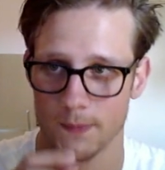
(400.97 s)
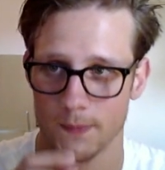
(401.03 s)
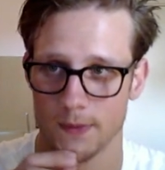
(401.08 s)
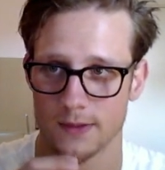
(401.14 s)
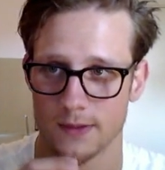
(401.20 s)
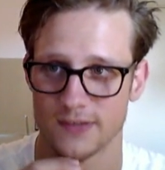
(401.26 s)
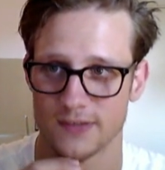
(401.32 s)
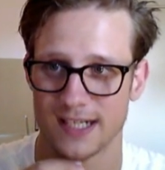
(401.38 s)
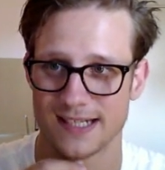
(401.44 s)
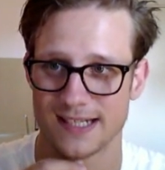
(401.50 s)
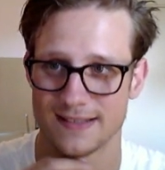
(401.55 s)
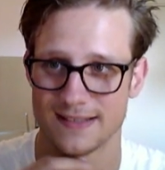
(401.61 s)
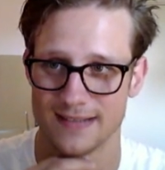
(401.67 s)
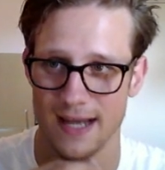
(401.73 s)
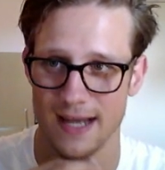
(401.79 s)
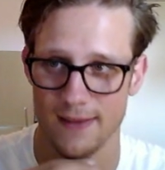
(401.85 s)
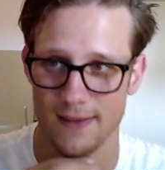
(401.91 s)
so I can
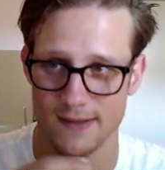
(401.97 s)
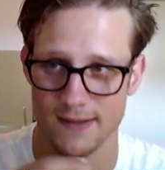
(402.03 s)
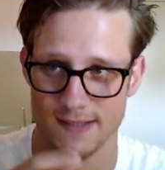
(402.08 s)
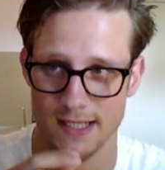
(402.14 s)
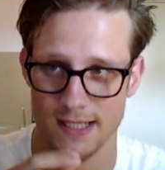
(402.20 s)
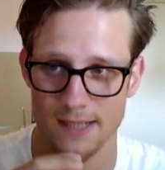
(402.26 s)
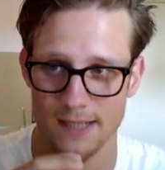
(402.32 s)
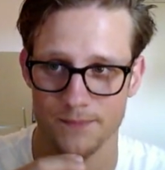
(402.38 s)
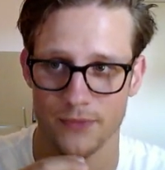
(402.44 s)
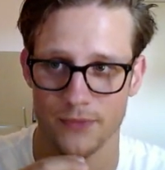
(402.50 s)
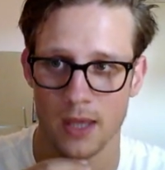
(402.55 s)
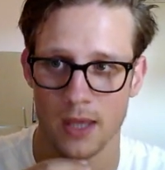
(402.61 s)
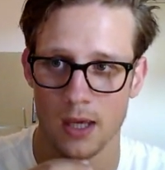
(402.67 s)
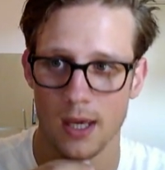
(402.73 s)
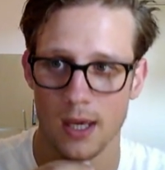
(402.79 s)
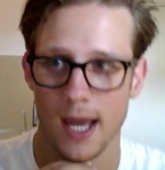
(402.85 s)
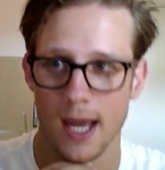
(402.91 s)
design this scene.
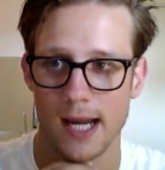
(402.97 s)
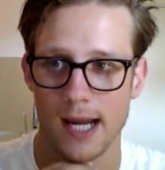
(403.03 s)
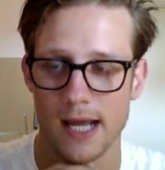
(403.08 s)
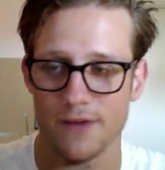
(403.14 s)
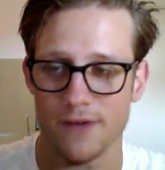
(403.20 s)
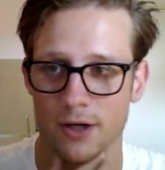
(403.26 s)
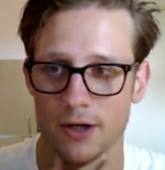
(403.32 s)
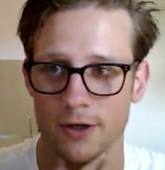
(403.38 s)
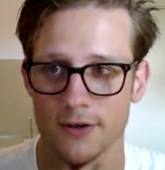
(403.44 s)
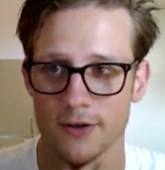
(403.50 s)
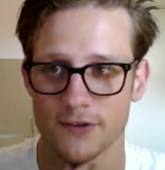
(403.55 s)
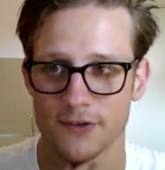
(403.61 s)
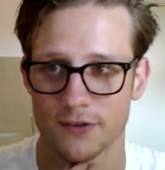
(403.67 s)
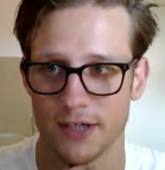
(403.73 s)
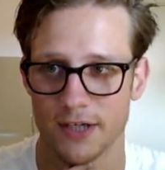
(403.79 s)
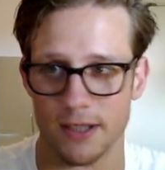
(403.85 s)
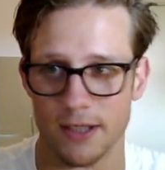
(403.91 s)
And I have a
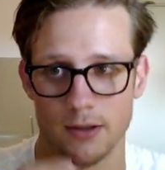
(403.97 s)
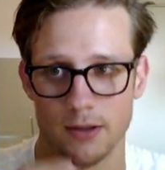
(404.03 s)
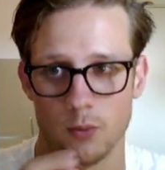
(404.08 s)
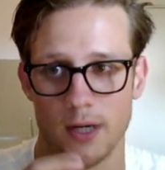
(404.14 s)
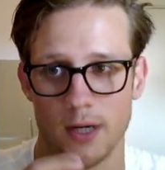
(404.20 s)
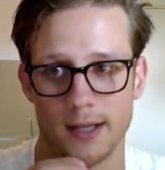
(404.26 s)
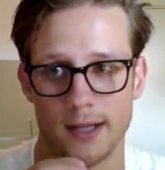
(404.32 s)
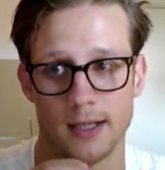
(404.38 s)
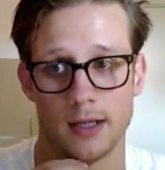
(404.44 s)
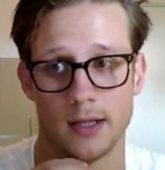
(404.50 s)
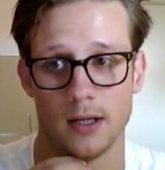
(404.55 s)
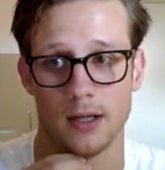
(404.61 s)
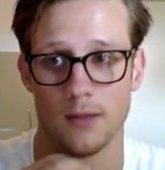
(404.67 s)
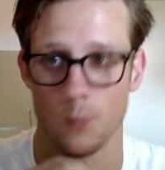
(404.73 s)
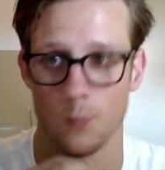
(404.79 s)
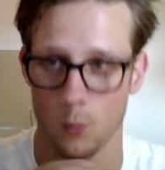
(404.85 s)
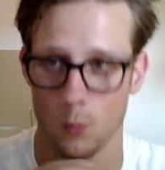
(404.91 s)
cursor here
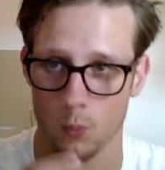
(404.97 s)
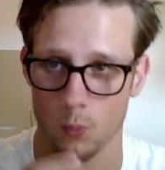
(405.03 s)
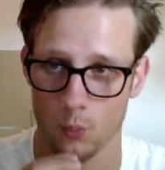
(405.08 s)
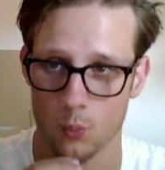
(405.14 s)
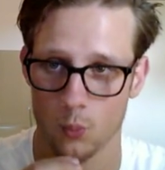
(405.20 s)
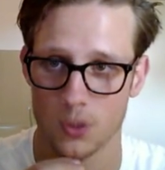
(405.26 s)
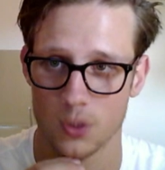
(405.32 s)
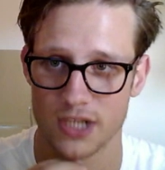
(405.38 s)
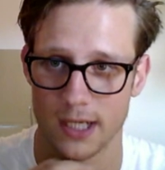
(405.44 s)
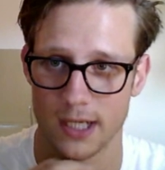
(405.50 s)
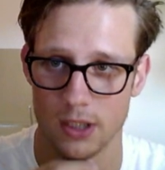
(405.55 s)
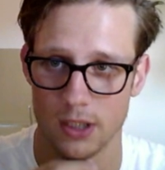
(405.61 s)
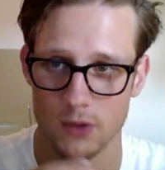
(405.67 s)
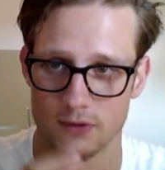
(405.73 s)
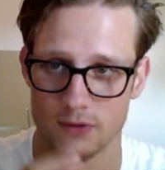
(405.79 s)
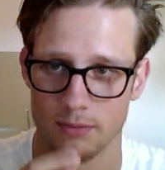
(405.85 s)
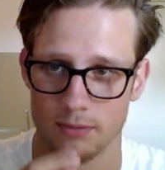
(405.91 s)
which I can
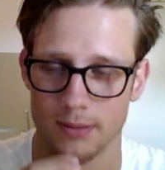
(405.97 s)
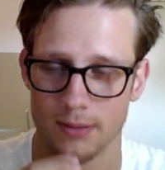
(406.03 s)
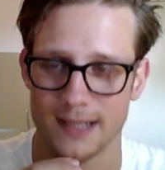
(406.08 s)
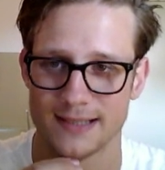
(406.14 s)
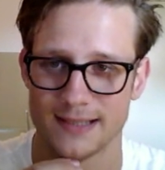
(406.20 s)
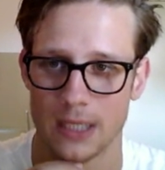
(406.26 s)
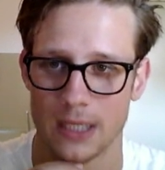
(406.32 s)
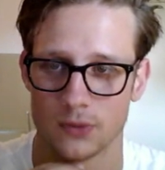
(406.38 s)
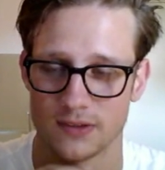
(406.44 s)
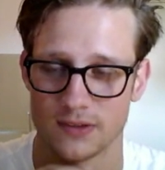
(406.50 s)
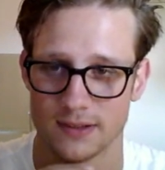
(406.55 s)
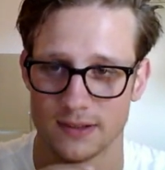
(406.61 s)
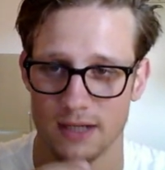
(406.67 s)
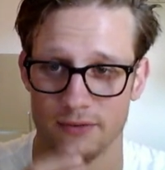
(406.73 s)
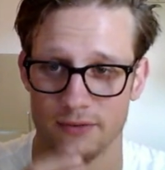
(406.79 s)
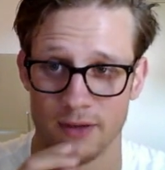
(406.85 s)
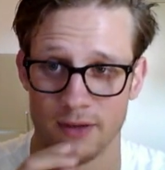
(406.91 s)
use to place out
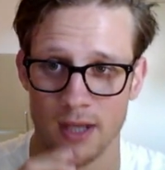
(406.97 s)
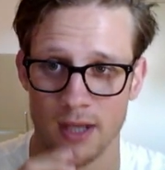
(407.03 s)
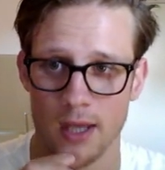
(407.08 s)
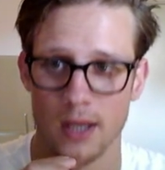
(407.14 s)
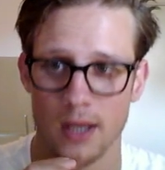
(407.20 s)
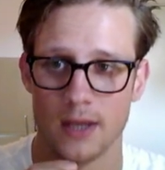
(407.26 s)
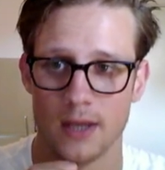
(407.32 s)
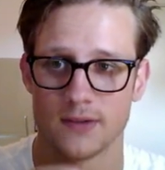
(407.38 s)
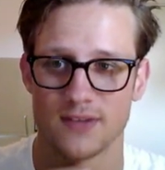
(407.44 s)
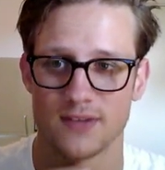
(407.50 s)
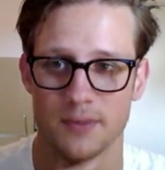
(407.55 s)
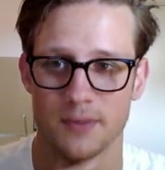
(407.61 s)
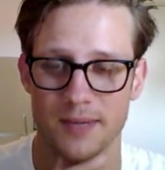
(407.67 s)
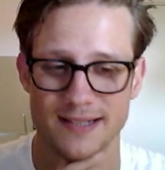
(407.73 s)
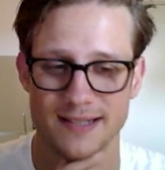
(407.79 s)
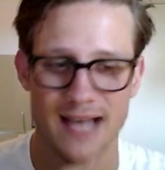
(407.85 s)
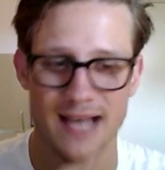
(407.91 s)
stuff. So if I
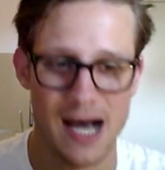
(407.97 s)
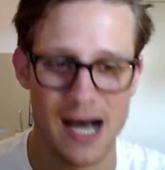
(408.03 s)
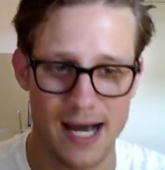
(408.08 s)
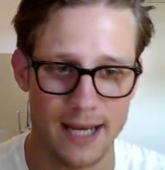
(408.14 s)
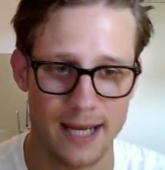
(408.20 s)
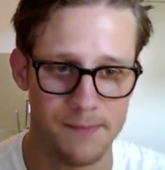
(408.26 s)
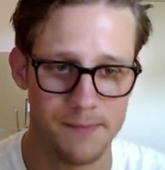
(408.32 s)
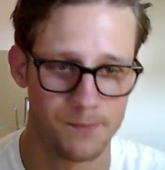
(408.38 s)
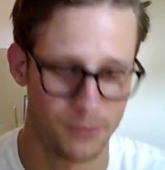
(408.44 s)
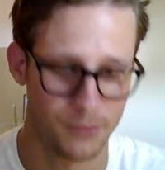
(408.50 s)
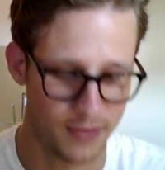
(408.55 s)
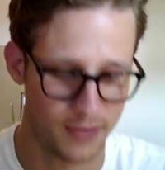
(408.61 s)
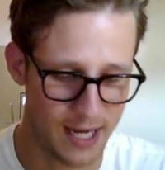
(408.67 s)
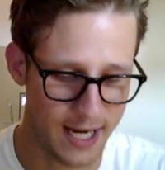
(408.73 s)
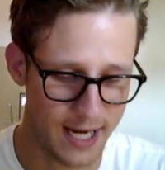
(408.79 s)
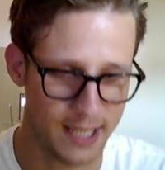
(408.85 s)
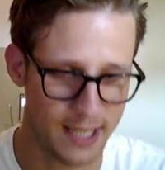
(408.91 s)
press I, the
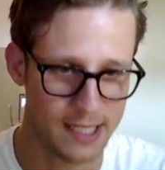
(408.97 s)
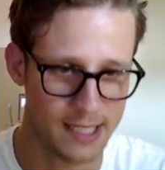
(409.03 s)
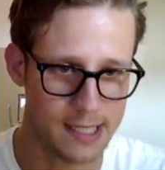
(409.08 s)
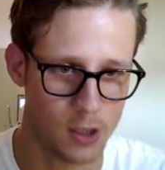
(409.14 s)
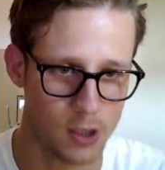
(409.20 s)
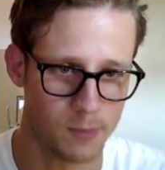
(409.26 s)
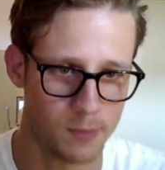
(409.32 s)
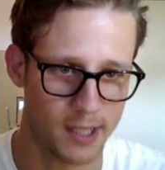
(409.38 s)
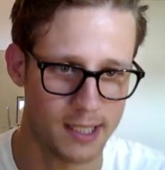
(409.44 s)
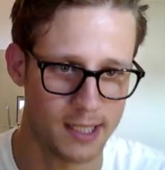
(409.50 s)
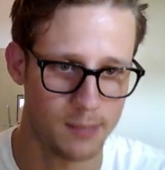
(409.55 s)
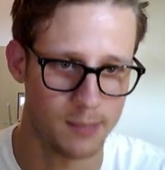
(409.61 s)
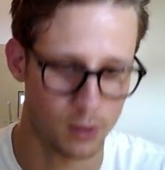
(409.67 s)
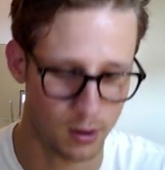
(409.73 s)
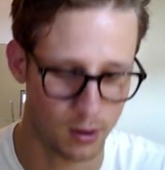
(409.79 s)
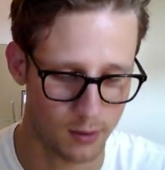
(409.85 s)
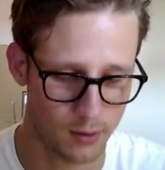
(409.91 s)
I key on my
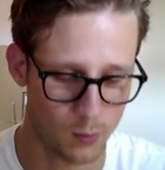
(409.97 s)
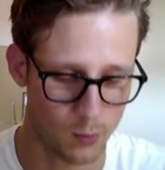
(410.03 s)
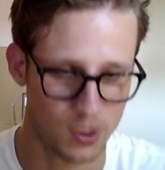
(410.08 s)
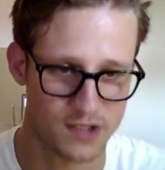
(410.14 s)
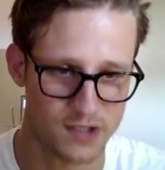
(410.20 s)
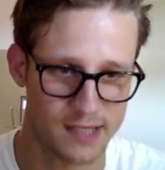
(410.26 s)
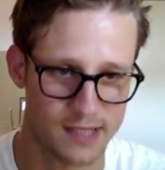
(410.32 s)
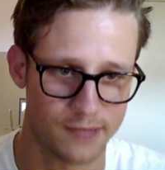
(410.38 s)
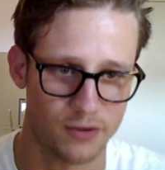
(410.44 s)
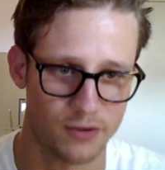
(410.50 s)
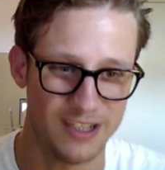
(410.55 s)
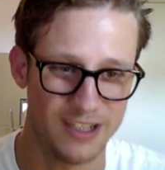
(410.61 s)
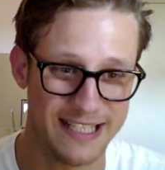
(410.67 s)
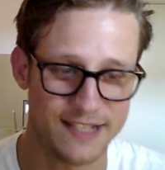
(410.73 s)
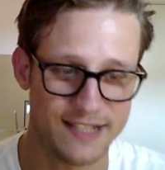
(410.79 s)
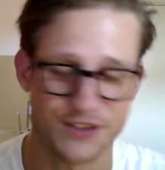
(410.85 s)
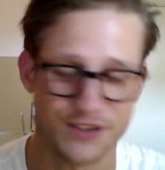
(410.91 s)
keyboard, which stands for
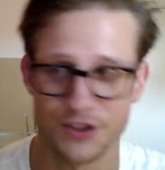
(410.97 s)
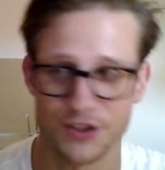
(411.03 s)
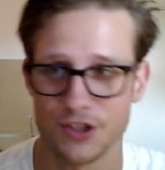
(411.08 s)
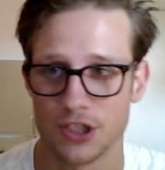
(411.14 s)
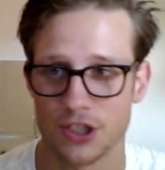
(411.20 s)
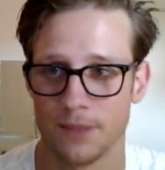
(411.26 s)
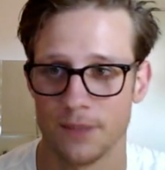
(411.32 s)
insert,